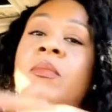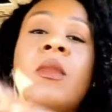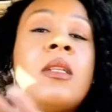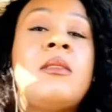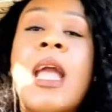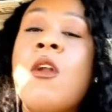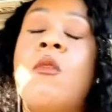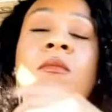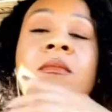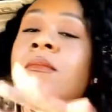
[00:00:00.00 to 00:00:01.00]
they
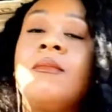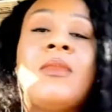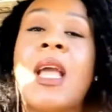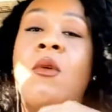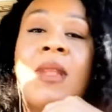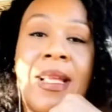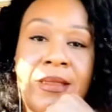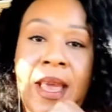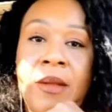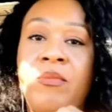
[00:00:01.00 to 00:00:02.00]
don't like
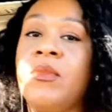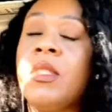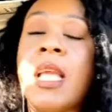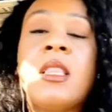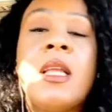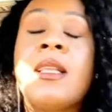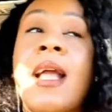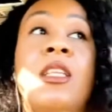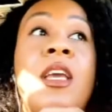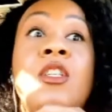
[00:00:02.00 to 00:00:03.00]
that. They think
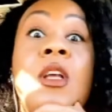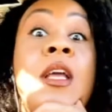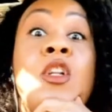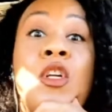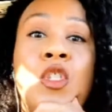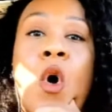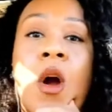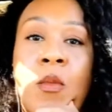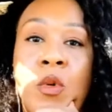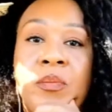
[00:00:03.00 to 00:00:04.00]
that it looks
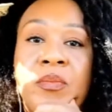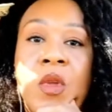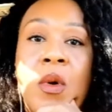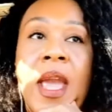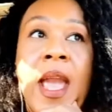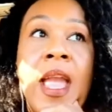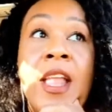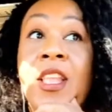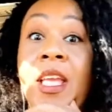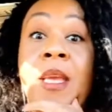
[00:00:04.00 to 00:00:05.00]
horrible. Okay,
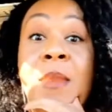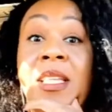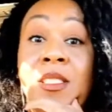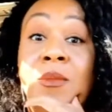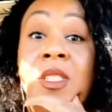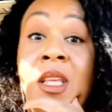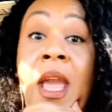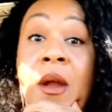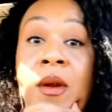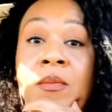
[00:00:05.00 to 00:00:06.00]
and it makes them
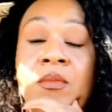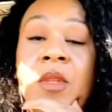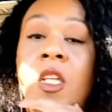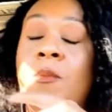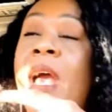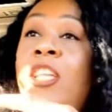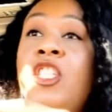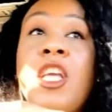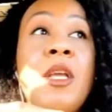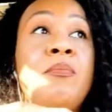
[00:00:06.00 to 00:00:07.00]
scared.
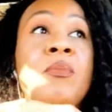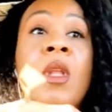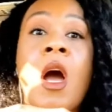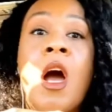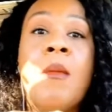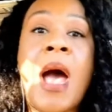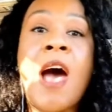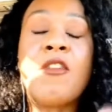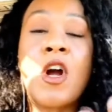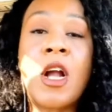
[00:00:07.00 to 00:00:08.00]
Especially,
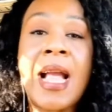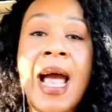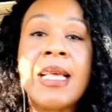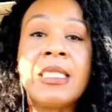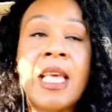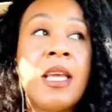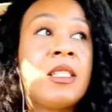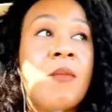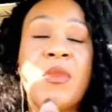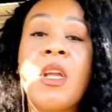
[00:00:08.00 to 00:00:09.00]
I've heard guys say
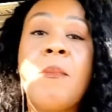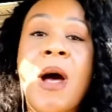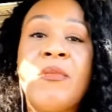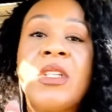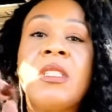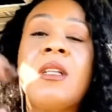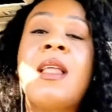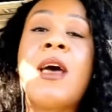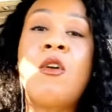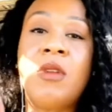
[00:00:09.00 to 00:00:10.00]
something about the
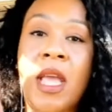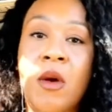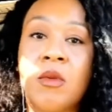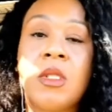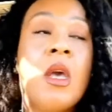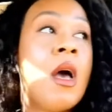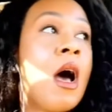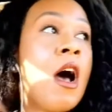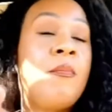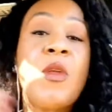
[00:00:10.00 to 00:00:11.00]
stiletto nails,
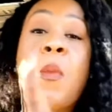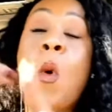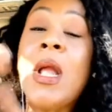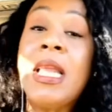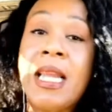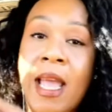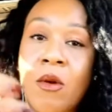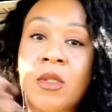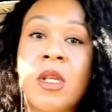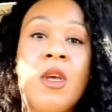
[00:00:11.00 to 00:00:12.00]
the pointy
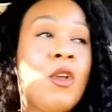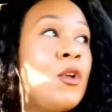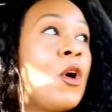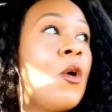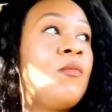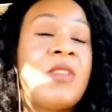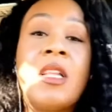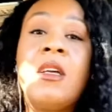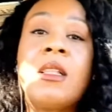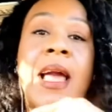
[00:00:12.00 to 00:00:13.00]
nails, that
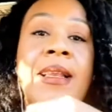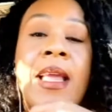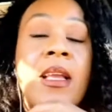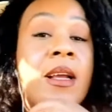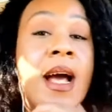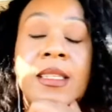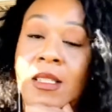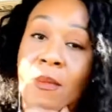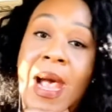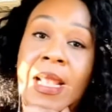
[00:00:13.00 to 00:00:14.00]
look like they can cut
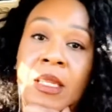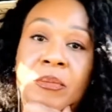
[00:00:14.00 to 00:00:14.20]
somebody.